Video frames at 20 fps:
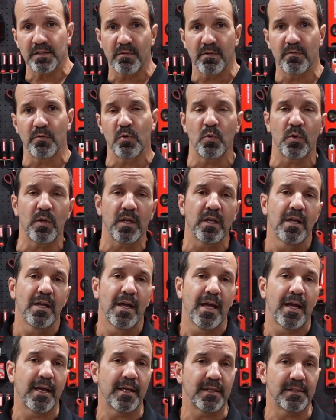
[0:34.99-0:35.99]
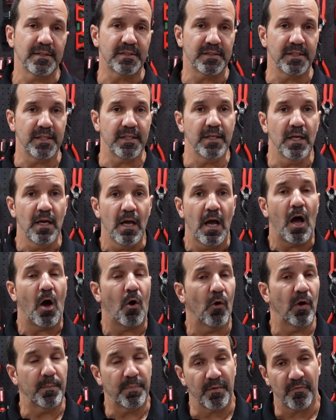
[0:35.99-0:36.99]
review it, and see
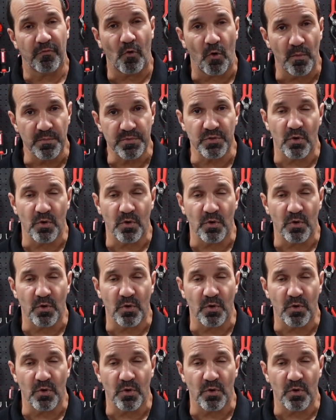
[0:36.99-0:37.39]
how it performs.